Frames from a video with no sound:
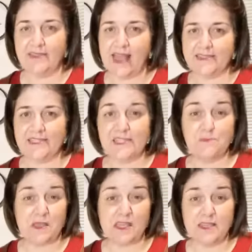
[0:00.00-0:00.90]
and
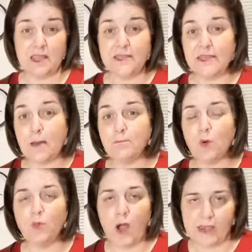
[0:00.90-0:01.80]
that's speed
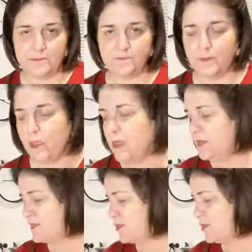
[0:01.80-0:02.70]
number one.
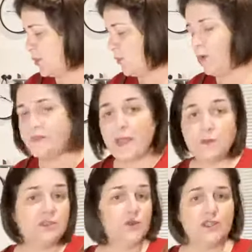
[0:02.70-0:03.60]
So what
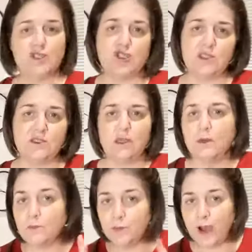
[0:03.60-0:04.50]
that will do is just
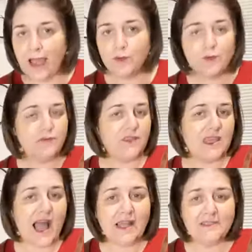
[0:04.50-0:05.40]
brown off
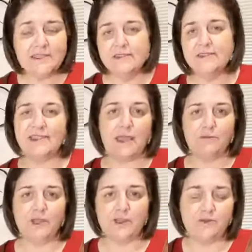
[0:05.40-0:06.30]
the onions,
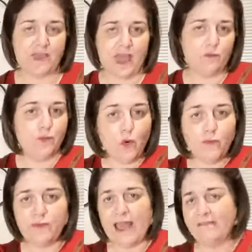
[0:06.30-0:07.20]
get rid of that
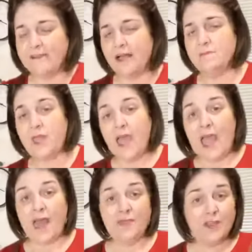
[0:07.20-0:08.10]
raw flavor,
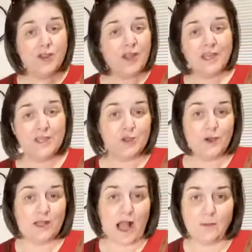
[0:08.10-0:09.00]
and then you're going to
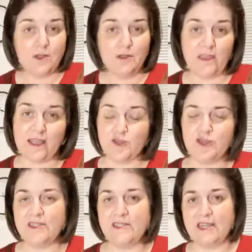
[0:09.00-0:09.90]
do a couple of
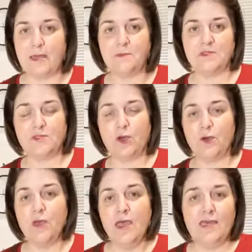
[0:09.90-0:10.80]
extra steps.
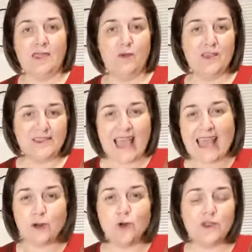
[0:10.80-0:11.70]
So there is
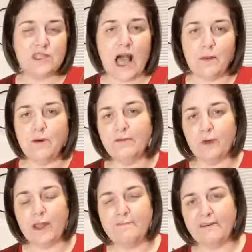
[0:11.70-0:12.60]
a cook time of
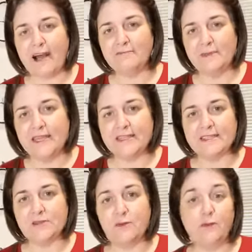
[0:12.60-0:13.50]
45
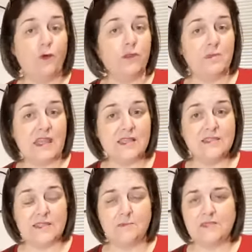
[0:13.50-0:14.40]
minutes for the
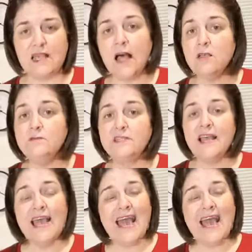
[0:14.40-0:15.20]
beans themselves,